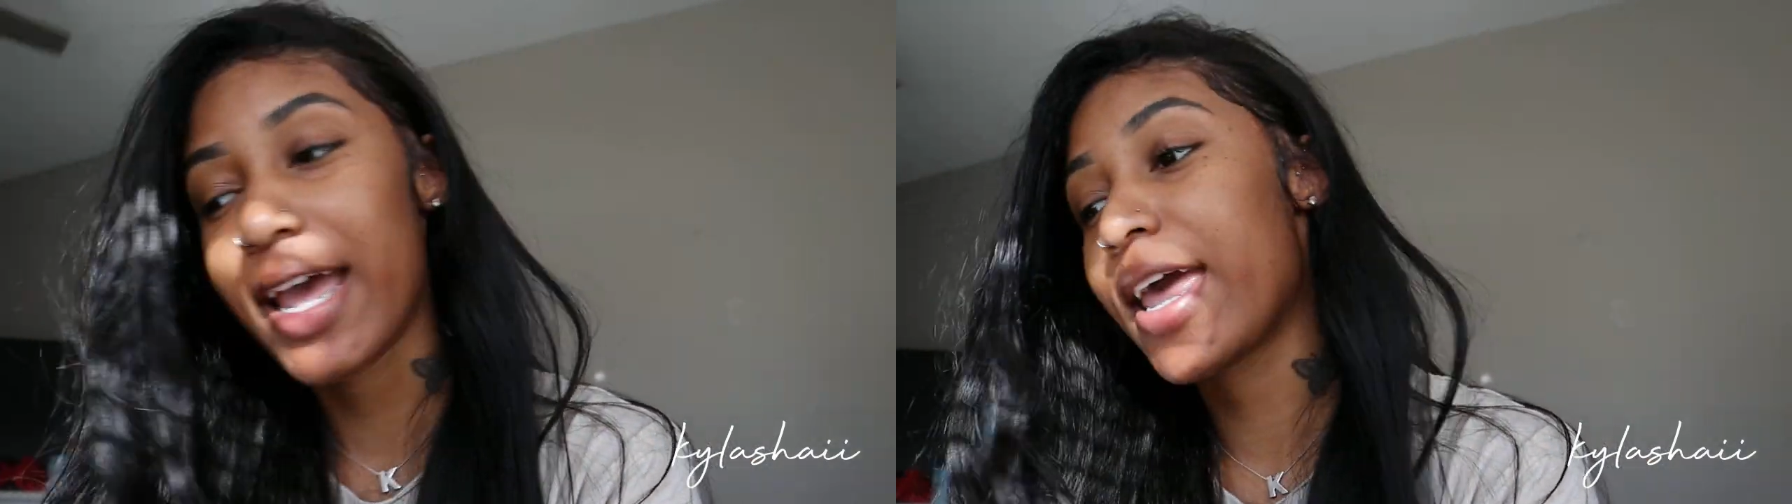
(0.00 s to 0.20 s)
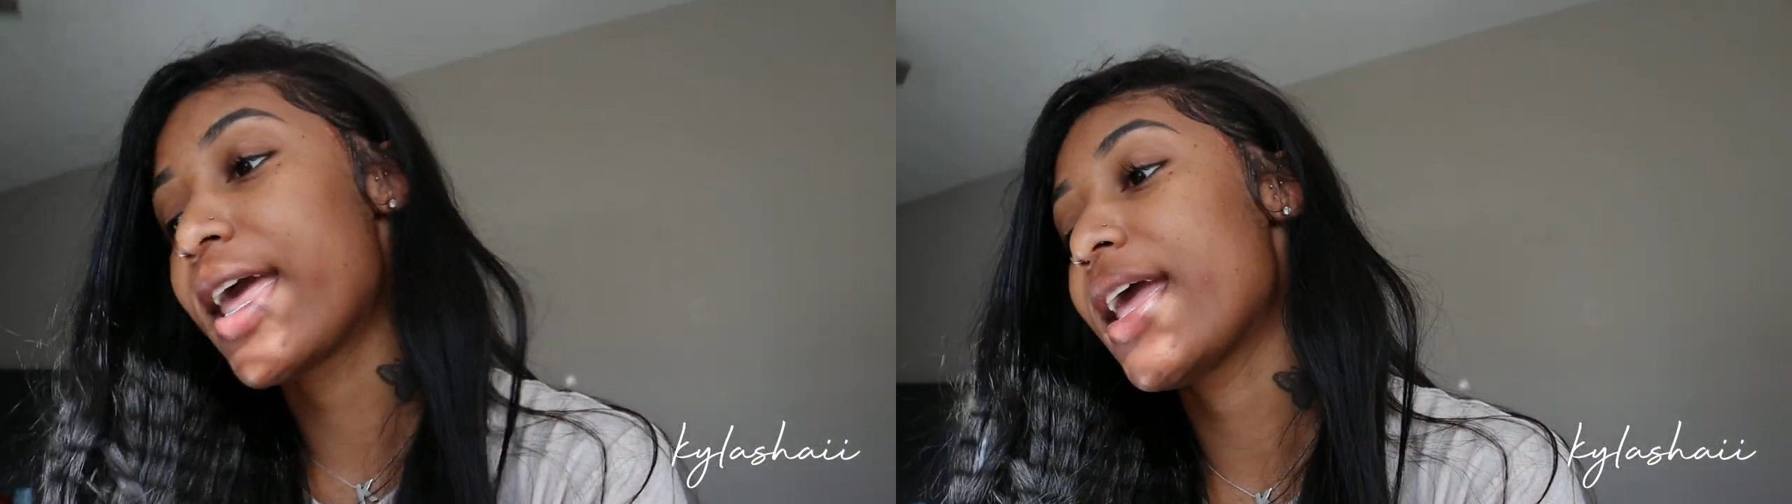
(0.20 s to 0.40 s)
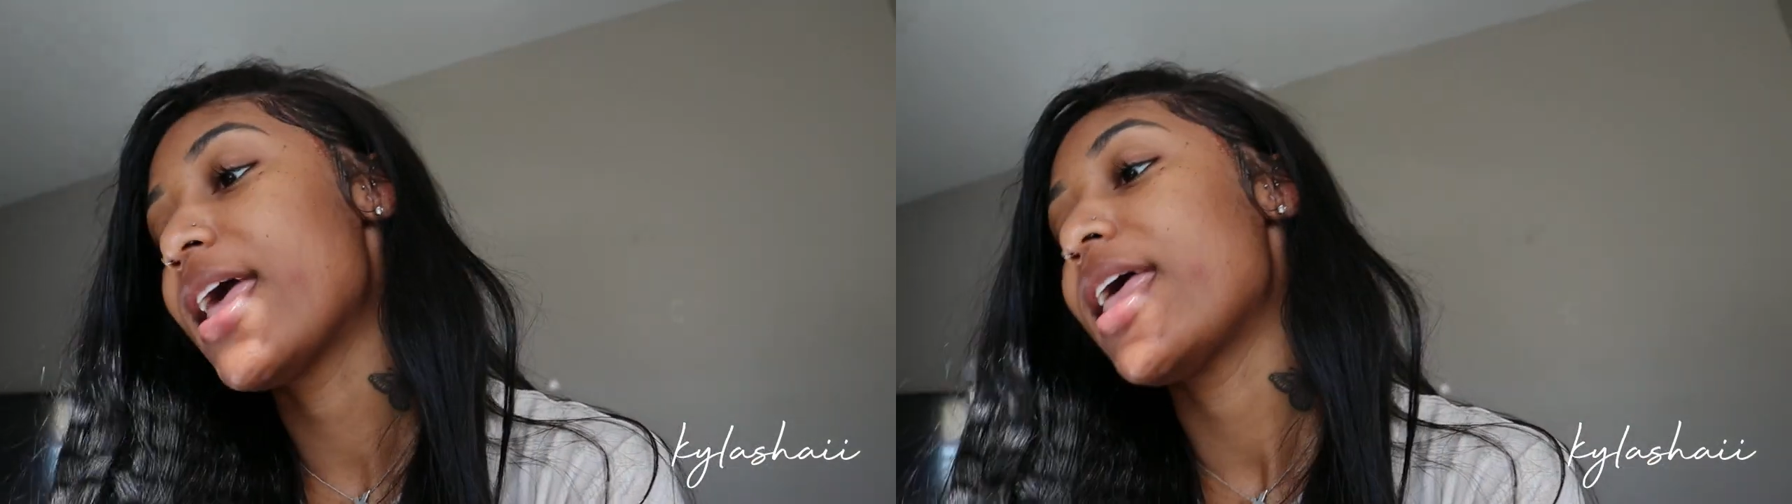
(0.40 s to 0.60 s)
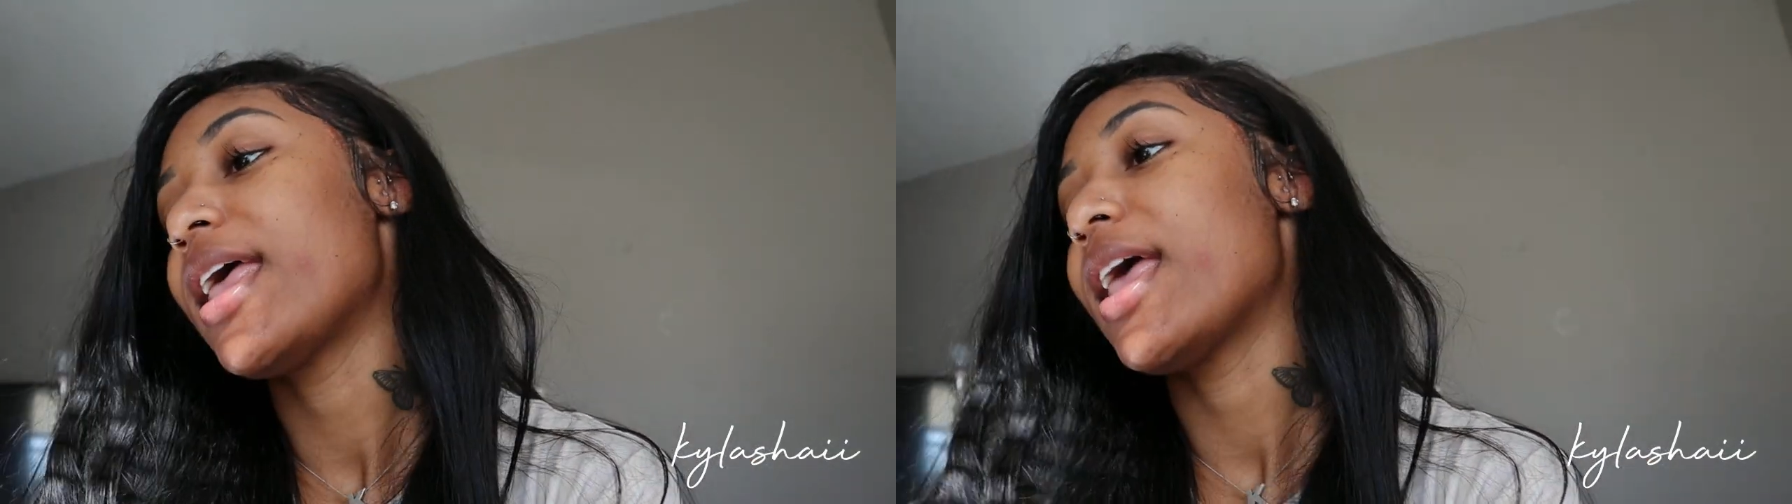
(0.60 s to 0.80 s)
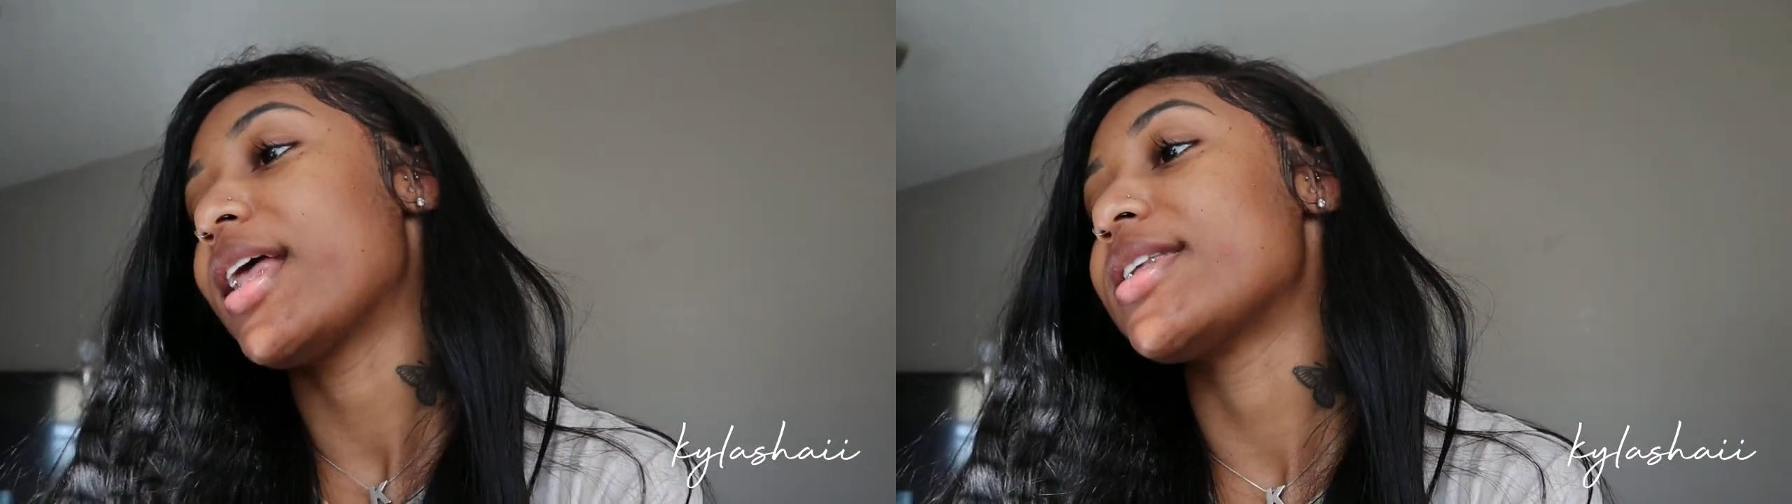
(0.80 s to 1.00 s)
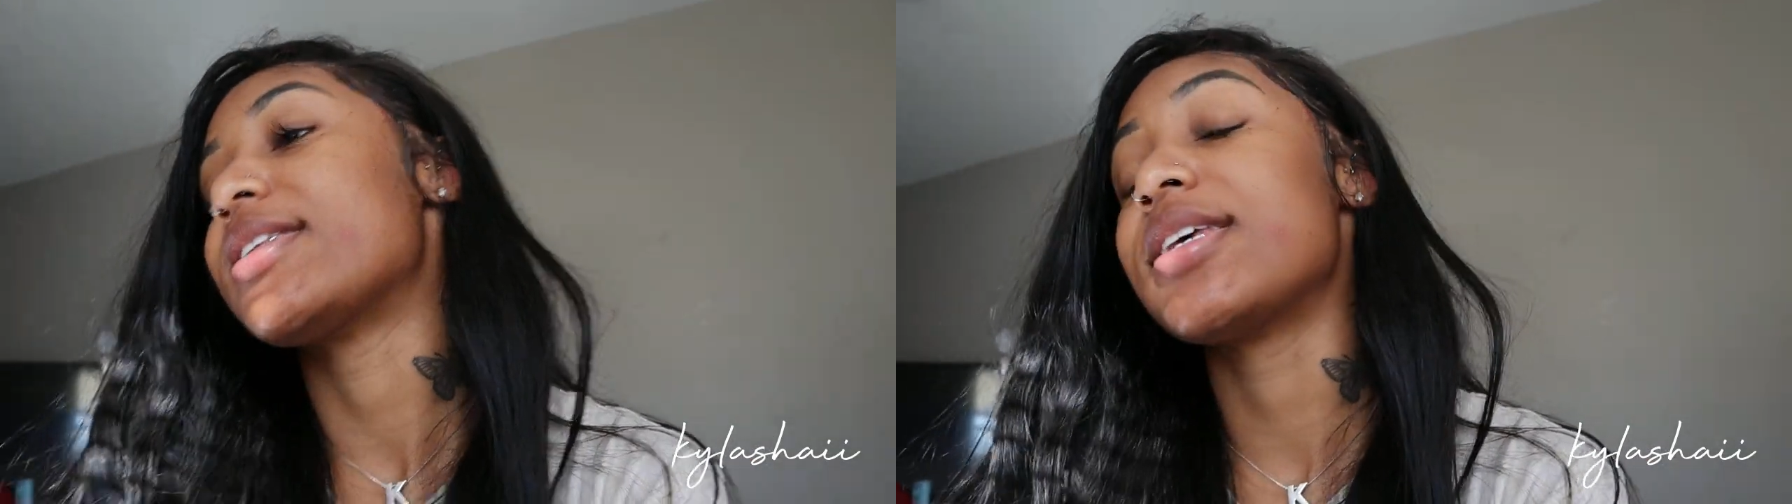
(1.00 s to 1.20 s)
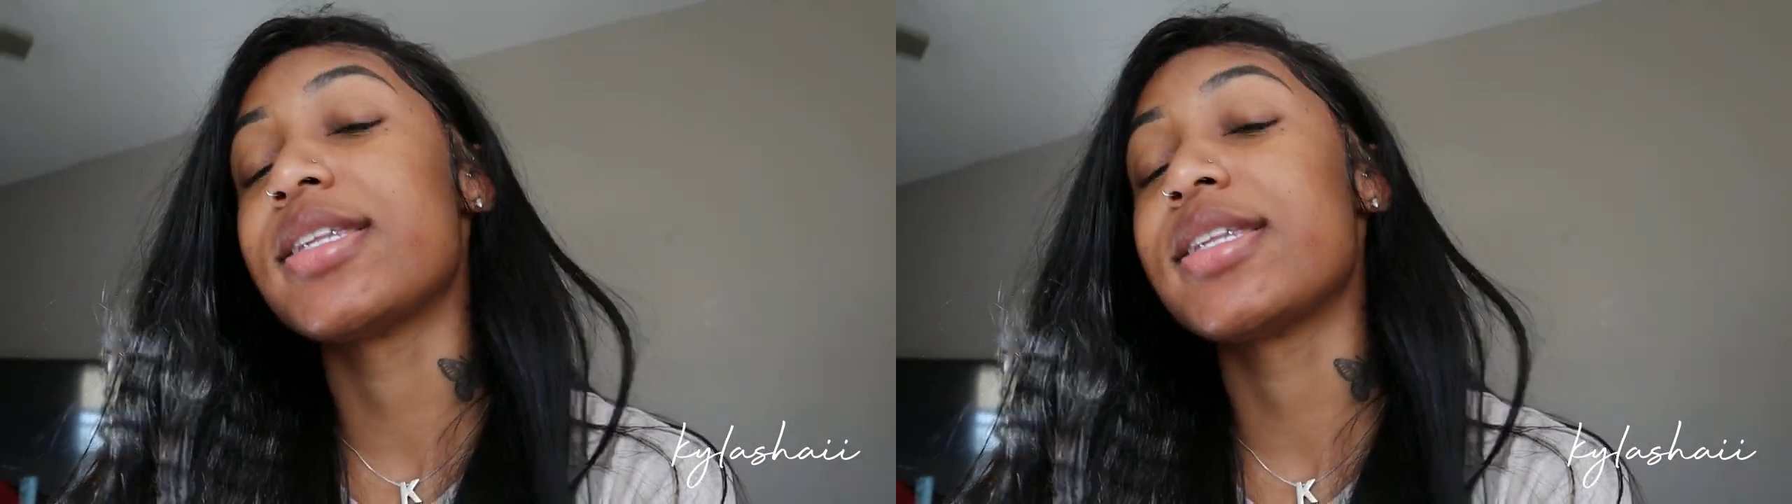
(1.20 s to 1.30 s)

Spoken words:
day. It's